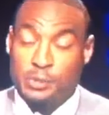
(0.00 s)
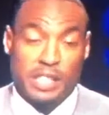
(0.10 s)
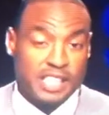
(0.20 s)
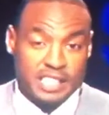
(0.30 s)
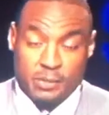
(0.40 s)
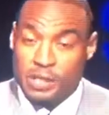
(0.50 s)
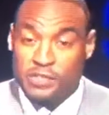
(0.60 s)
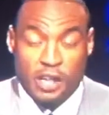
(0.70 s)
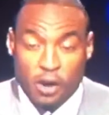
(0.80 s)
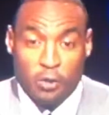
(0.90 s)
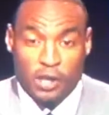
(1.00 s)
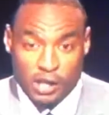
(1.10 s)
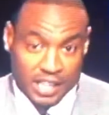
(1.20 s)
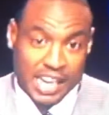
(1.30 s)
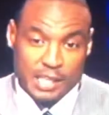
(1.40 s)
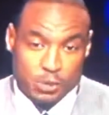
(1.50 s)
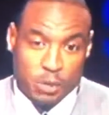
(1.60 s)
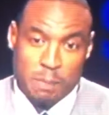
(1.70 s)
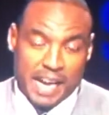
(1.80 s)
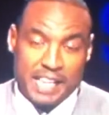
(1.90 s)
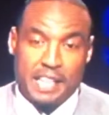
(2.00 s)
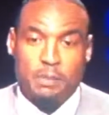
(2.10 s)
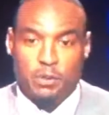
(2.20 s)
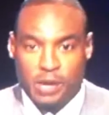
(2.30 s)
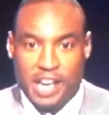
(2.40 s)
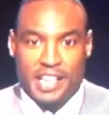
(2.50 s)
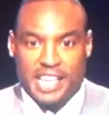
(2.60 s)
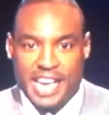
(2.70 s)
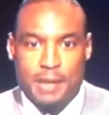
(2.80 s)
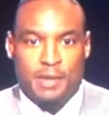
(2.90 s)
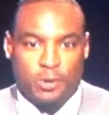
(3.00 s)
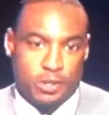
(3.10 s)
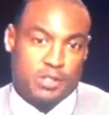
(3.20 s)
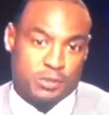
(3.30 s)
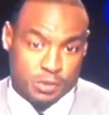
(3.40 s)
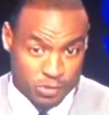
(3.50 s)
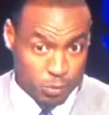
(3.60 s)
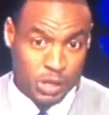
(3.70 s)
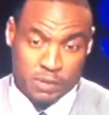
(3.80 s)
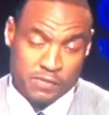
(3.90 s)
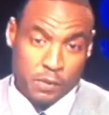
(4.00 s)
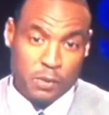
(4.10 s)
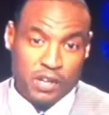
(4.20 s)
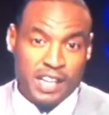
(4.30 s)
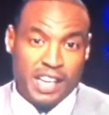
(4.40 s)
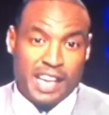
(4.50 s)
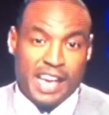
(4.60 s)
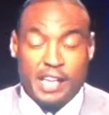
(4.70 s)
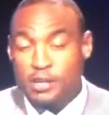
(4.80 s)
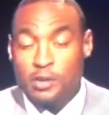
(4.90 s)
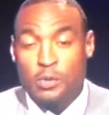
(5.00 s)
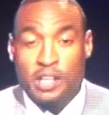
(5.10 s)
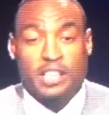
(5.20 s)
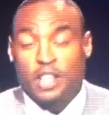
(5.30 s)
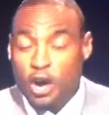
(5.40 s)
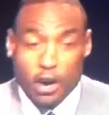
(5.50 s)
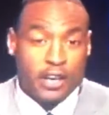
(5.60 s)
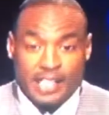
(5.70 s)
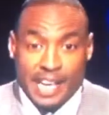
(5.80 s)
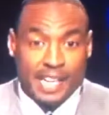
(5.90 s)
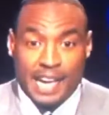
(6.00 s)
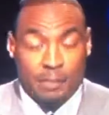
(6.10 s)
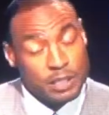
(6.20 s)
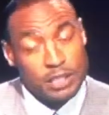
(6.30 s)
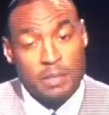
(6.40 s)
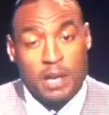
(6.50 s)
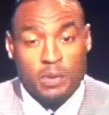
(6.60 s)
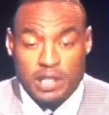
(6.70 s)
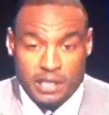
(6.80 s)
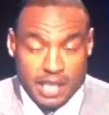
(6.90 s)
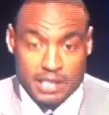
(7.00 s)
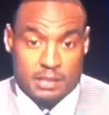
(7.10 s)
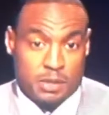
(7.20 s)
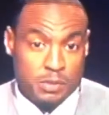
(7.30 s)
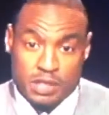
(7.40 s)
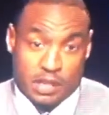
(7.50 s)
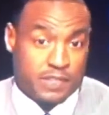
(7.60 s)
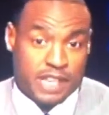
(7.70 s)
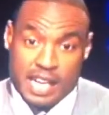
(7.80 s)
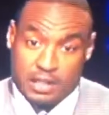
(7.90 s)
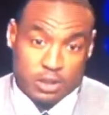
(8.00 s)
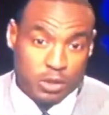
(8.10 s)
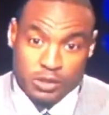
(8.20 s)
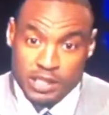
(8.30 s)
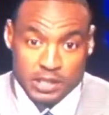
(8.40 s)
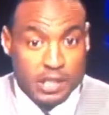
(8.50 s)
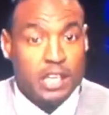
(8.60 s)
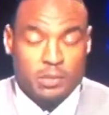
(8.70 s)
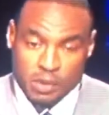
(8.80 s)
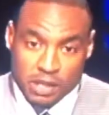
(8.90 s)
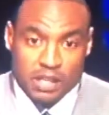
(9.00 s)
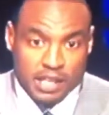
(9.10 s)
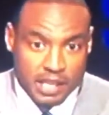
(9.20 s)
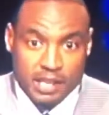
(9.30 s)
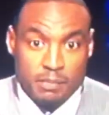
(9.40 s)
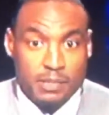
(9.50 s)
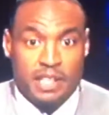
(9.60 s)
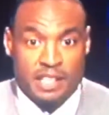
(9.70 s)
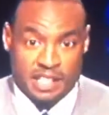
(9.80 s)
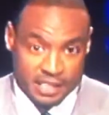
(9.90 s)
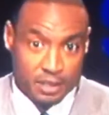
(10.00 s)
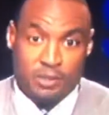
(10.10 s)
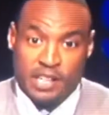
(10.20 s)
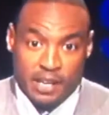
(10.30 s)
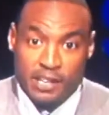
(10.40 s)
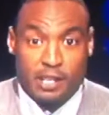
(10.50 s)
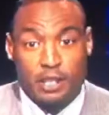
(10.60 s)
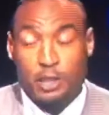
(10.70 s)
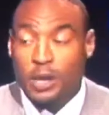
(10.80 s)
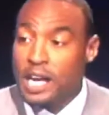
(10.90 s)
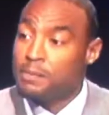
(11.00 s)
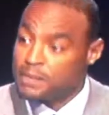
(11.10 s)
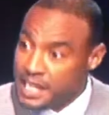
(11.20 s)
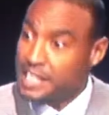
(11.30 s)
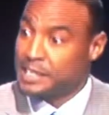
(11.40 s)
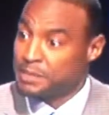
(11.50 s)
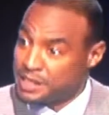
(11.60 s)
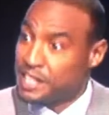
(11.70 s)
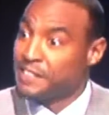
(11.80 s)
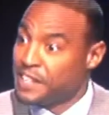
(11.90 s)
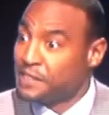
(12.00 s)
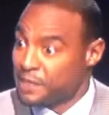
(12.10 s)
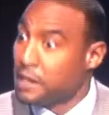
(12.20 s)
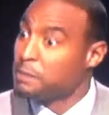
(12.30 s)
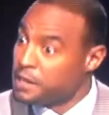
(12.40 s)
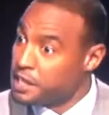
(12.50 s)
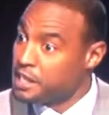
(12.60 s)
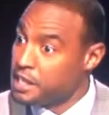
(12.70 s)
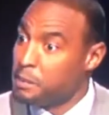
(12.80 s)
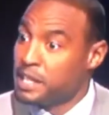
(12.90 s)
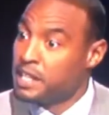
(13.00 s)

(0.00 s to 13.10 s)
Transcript: injury list, and we've known the guys who were banged up throughout a game or the week before. And you don't want to target that guy, but you may want to test him. If the guy's a shoulder injury, well, you're going to hit him in a certain area. You're going to try to test him to see if he's feeling pretty good.